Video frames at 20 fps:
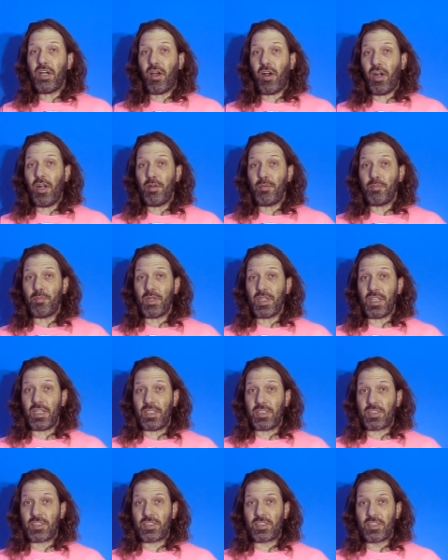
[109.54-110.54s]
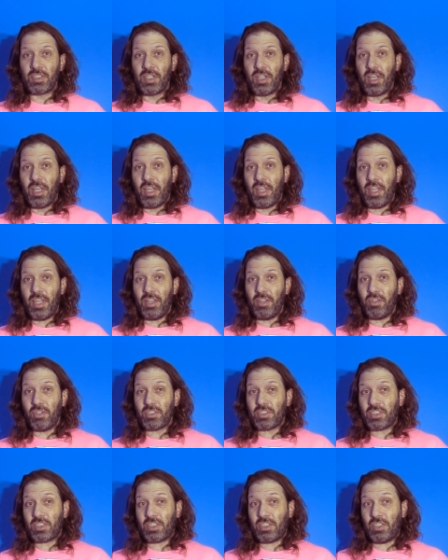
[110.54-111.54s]
Heartbeats. It
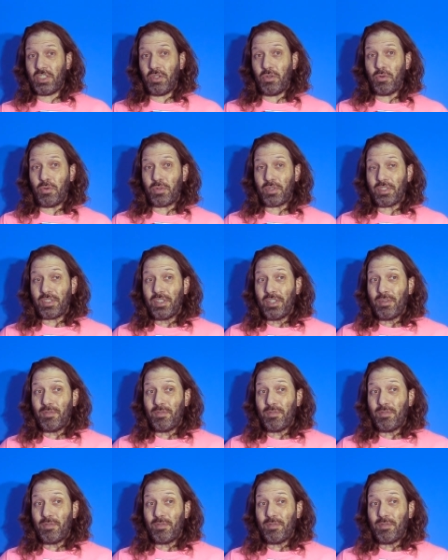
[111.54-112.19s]
looks cute